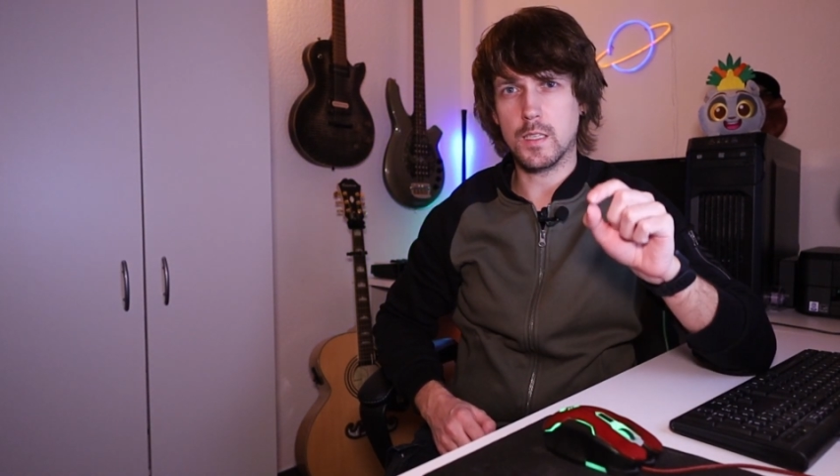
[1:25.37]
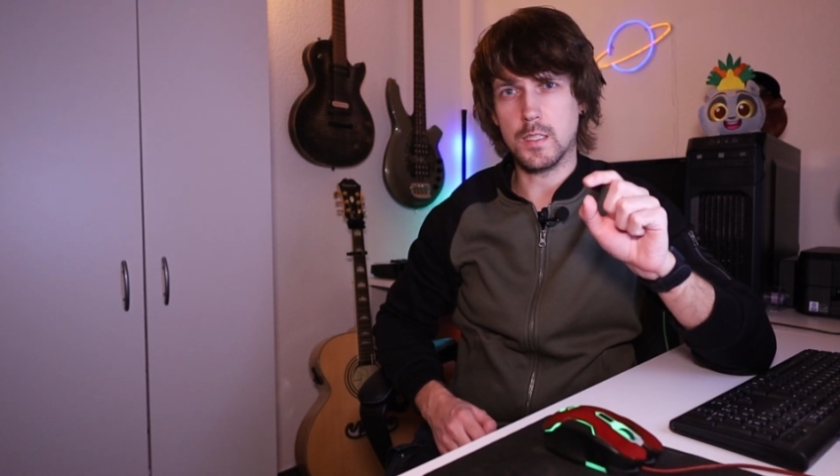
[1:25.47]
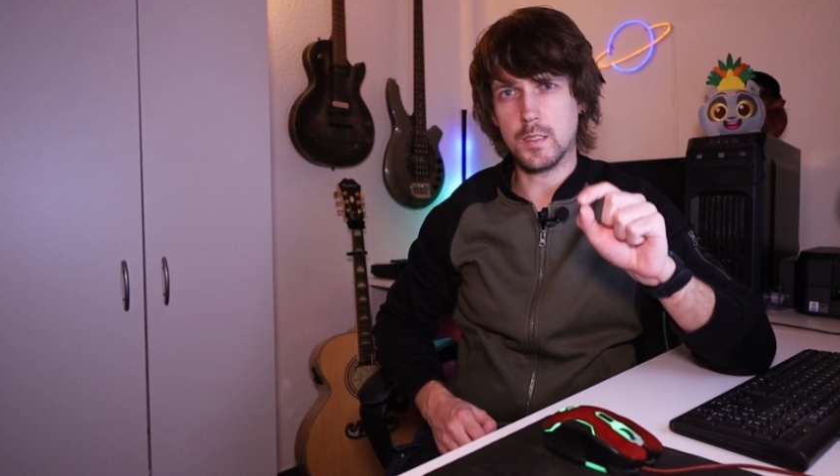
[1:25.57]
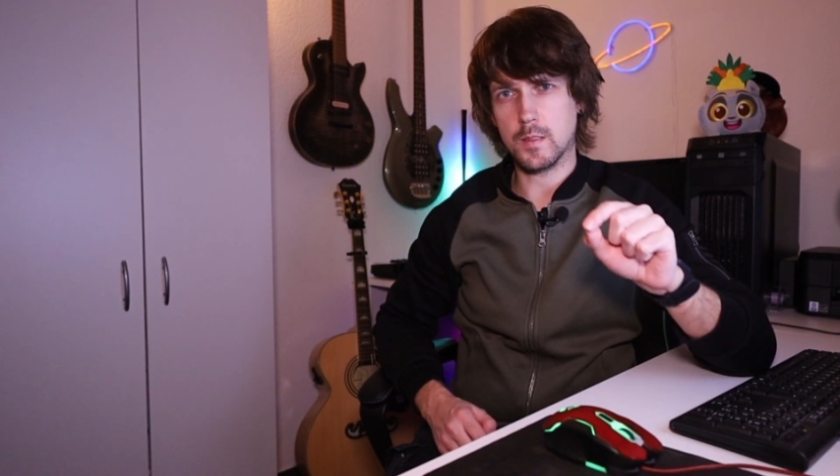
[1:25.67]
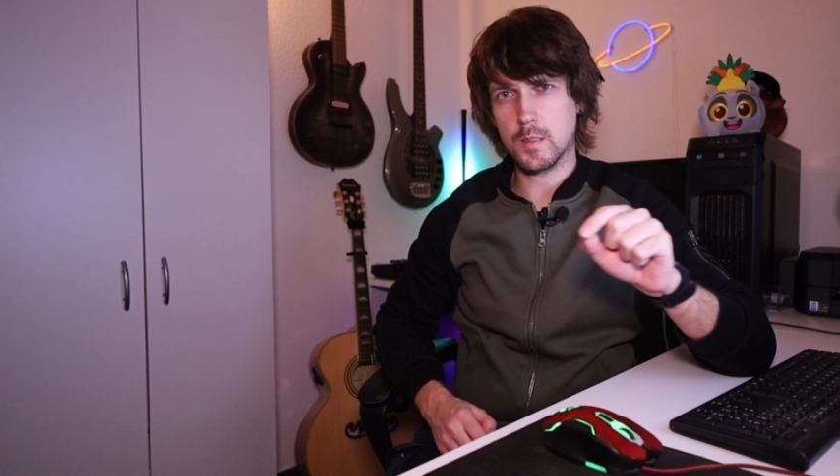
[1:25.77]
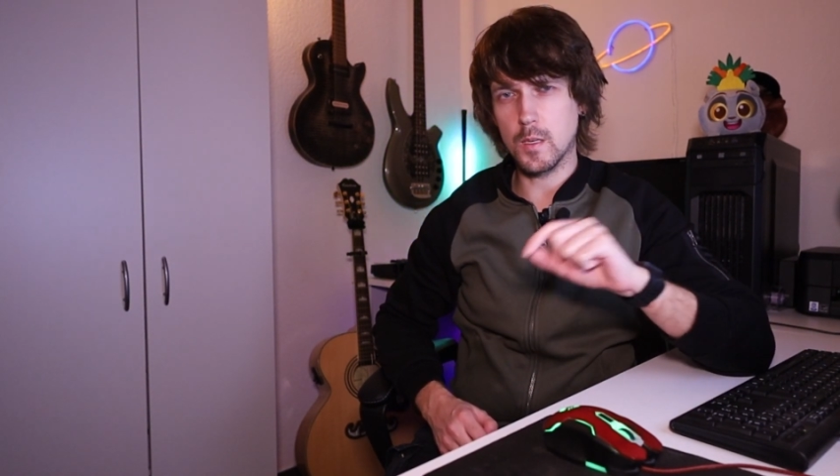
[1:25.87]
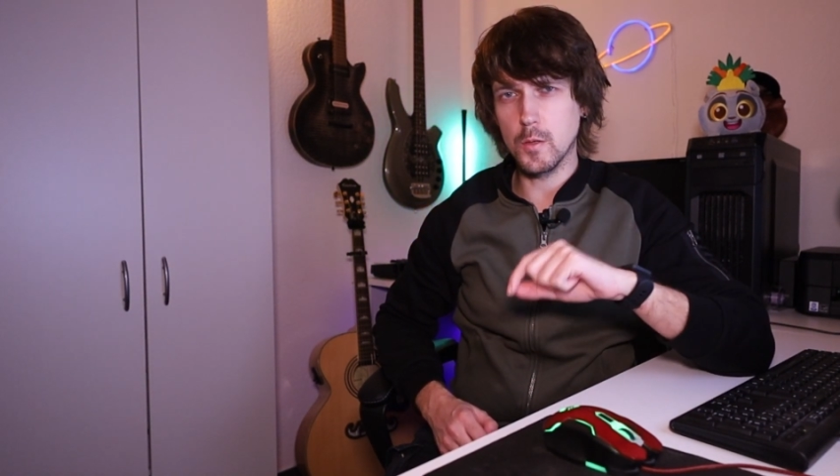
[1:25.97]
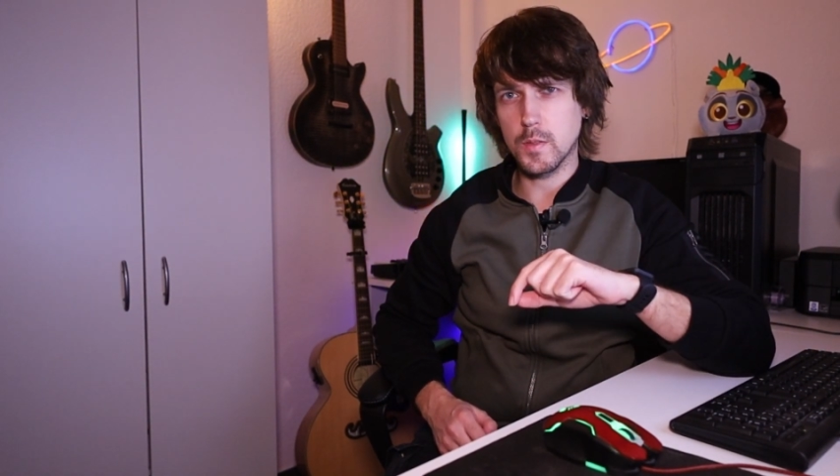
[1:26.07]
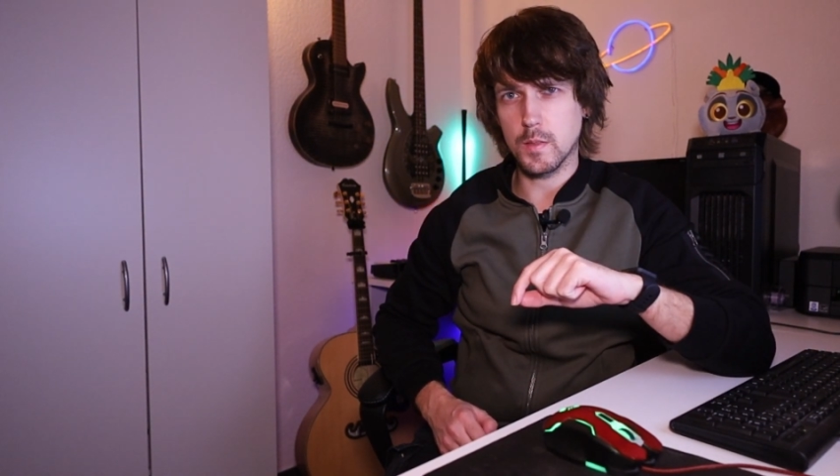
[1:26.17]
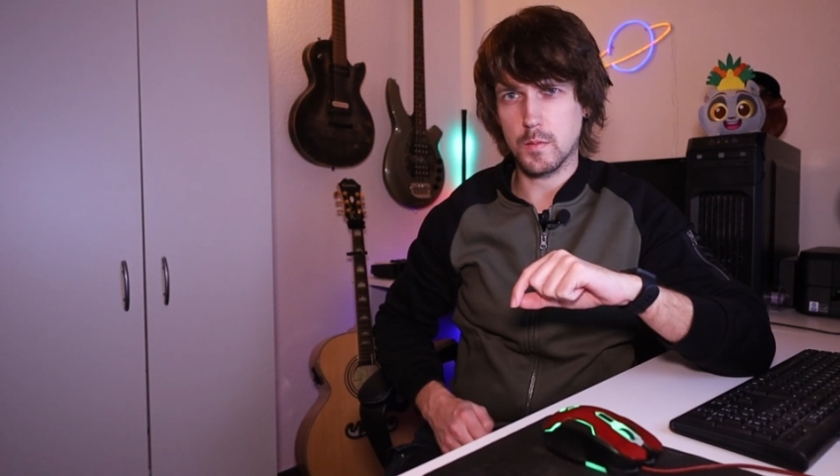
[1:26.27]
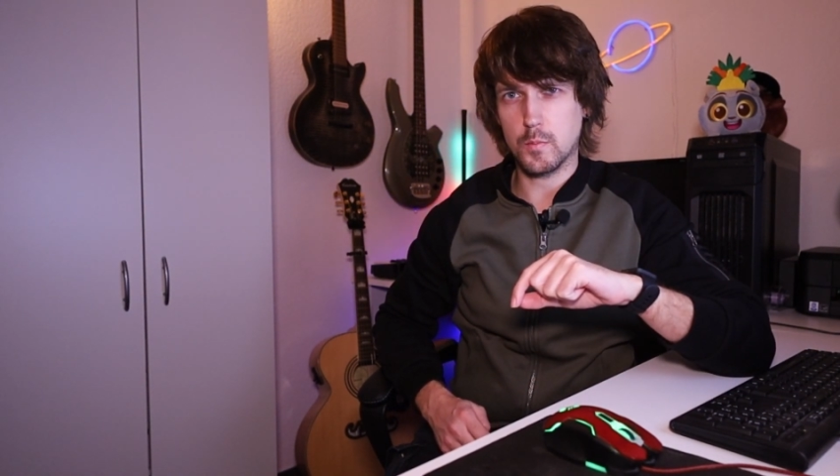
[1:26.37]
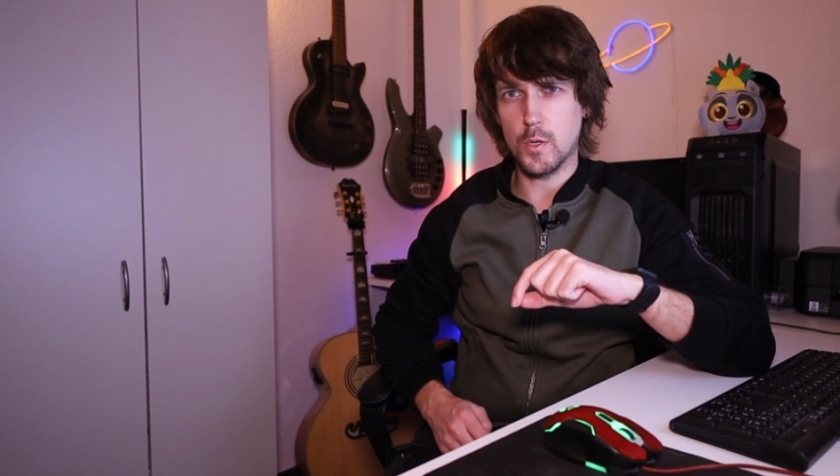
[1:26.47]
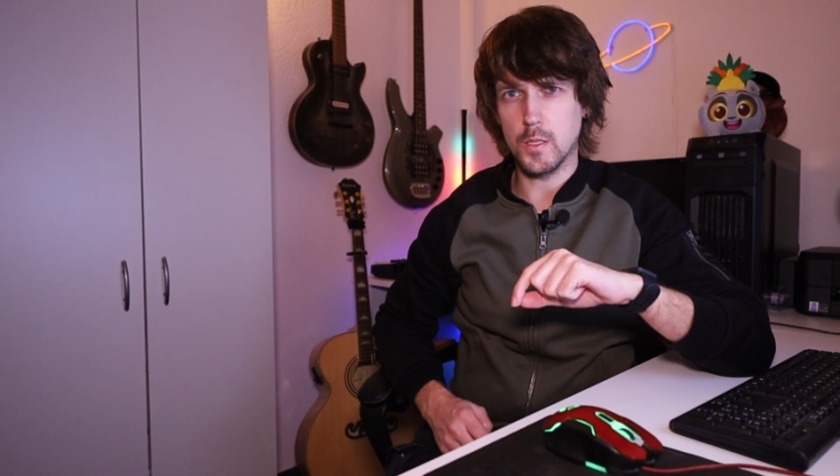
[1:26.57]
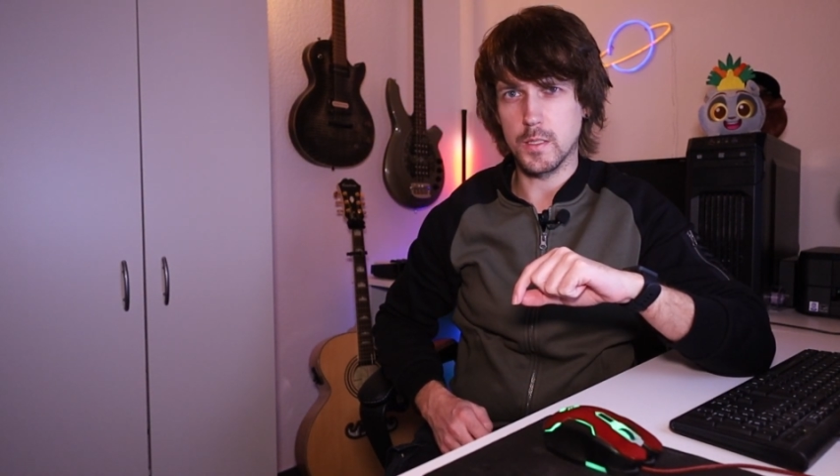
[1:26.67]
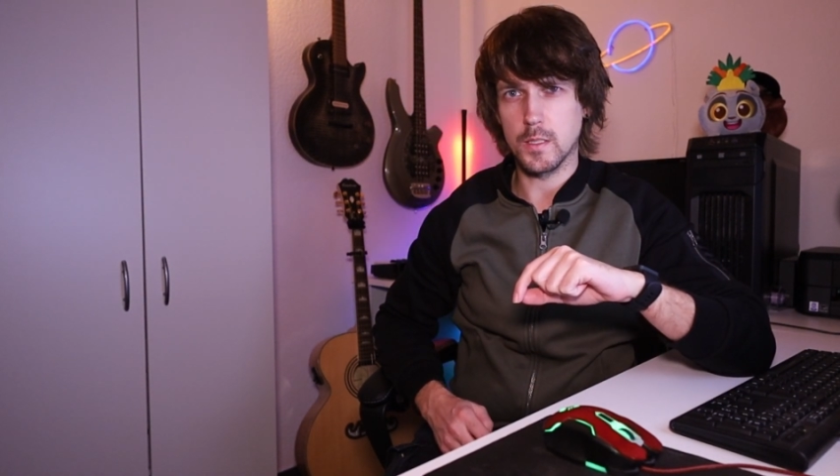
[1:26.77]
at its closest
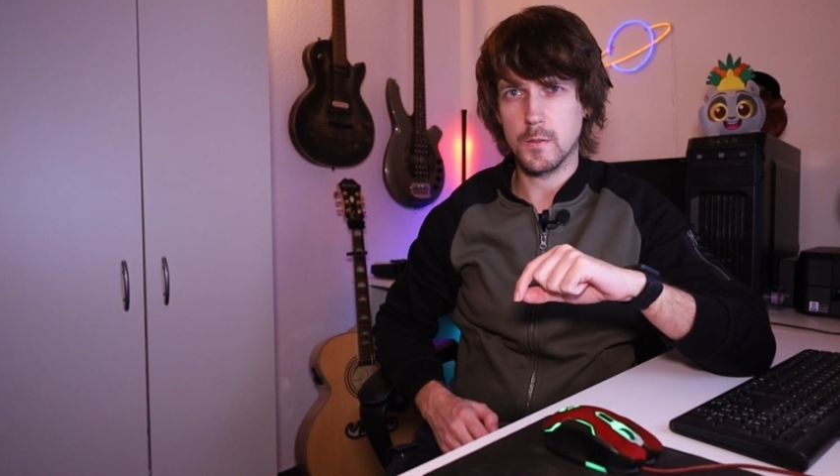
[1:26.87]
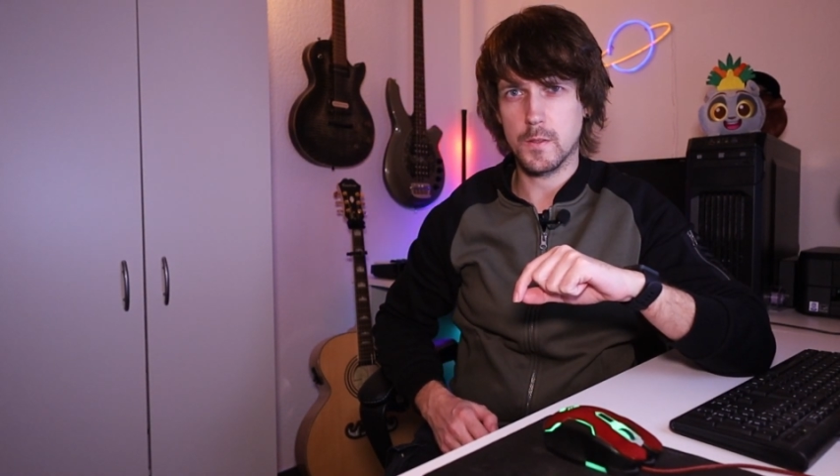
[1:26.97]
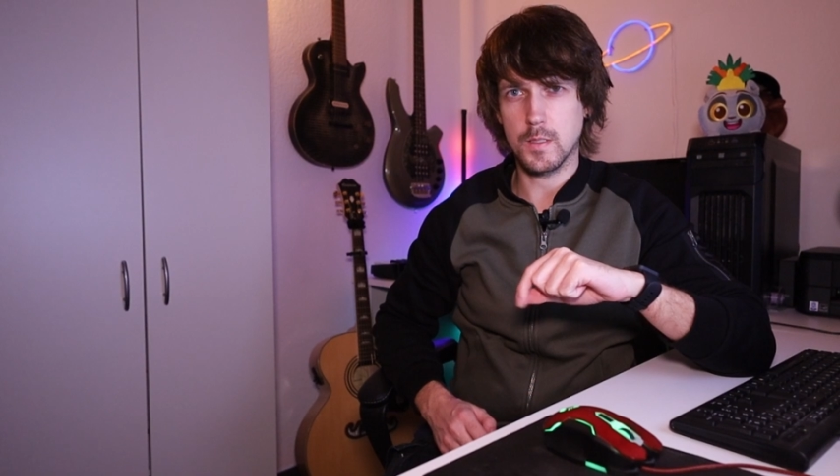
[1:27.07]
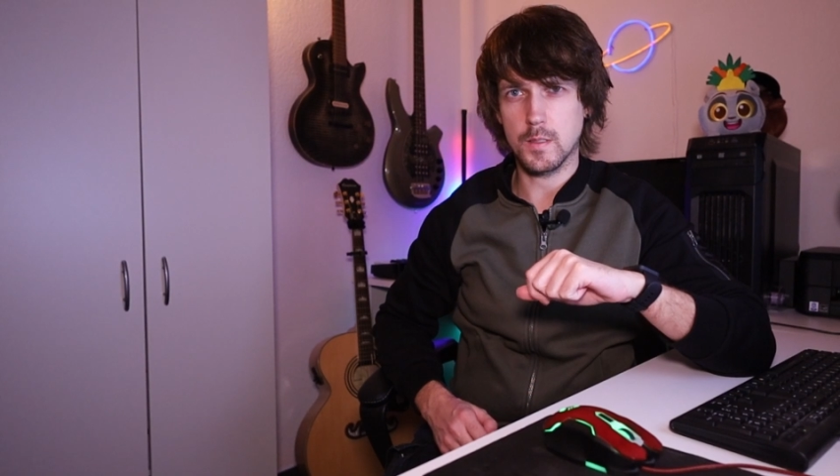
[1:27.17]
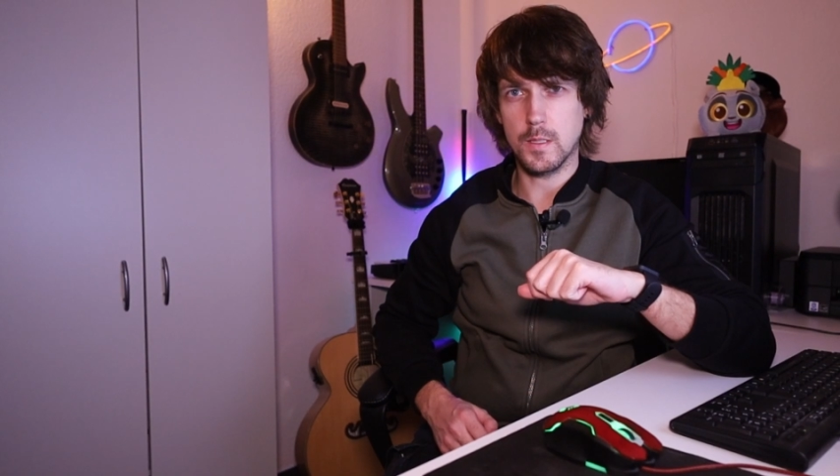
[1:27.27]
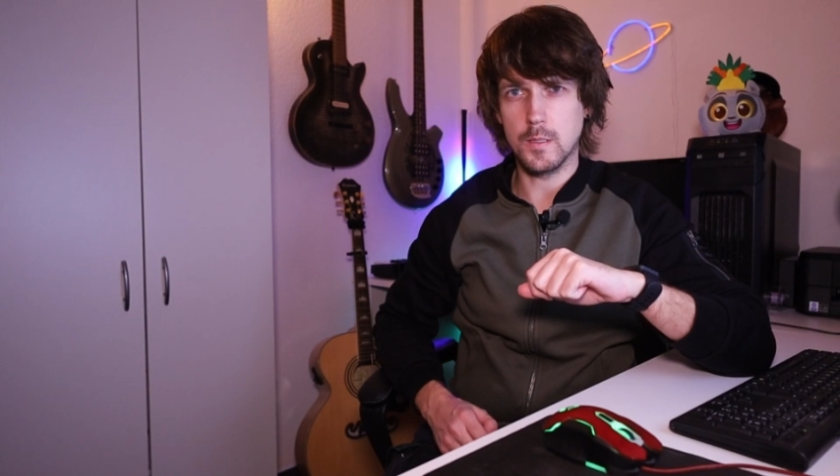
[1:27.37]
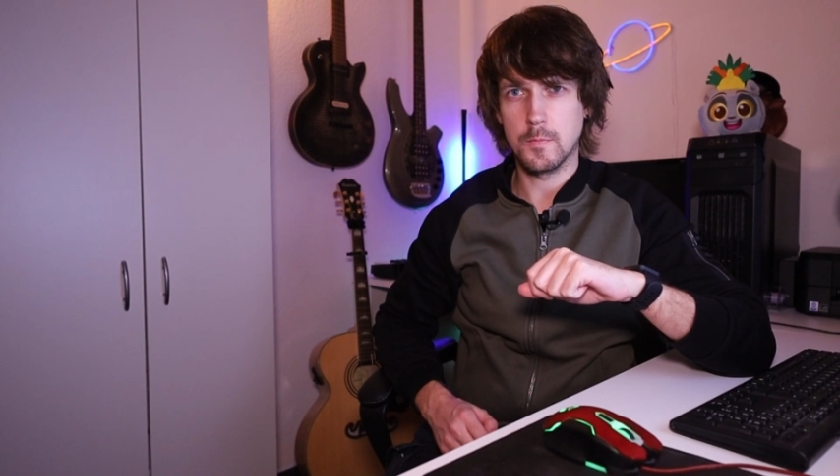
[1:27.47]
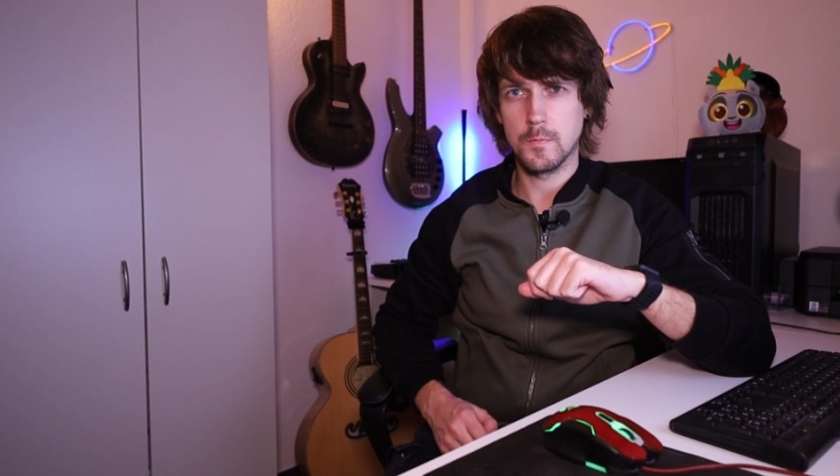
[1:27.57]
point this year.